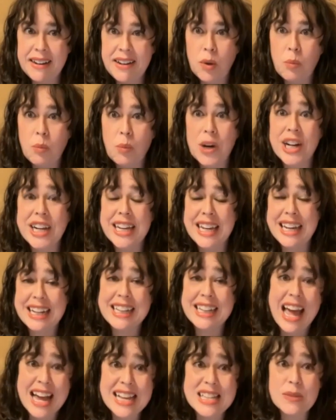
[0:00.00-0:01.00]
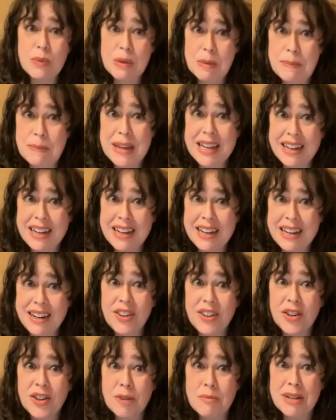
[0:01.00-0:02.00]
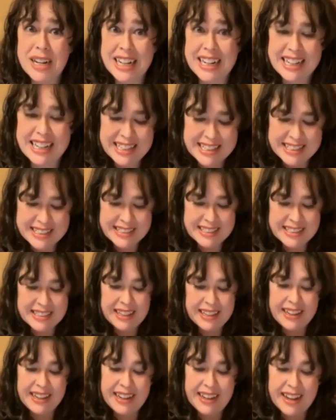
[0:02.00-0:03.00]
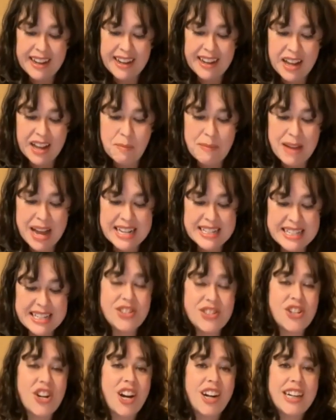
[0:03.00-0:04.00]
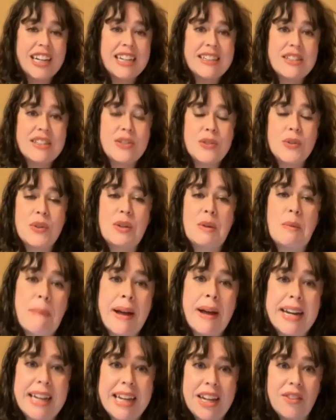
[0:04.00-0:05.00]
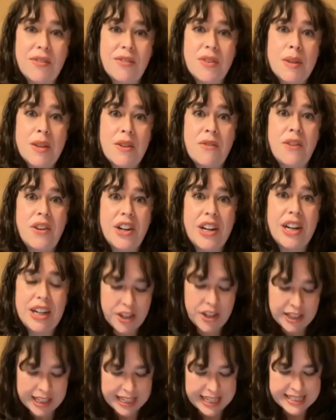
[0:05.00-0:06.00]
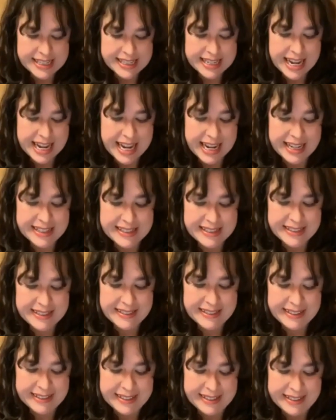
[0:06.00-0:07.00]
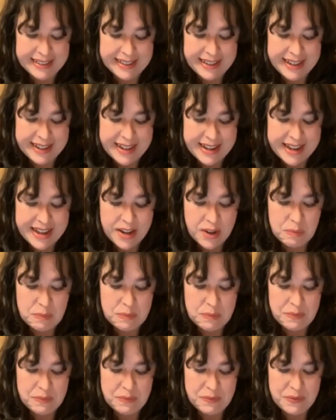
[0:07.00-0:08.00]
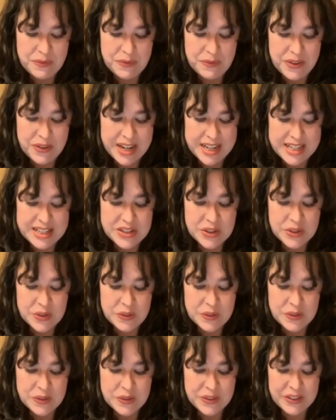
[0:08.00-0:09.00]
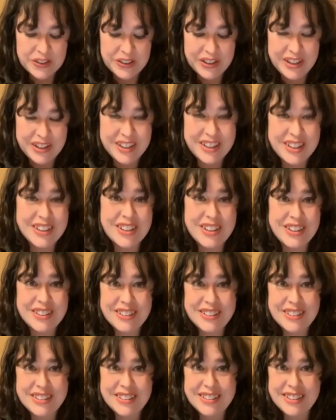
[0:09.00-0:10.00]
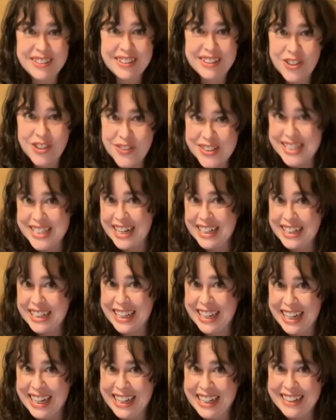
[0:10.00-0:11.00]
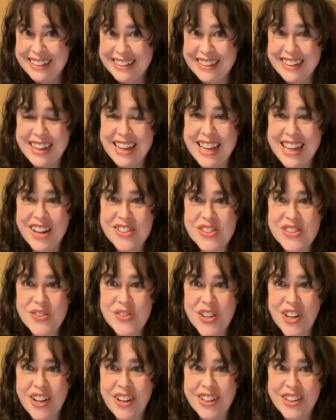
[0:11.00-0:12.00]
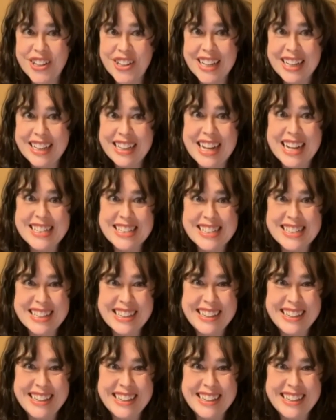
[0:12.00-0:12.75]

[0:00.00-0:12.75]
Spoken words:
working class women, obreras, as its target student body from the very earliest days. And so coincidentally, it also taught cooking classes.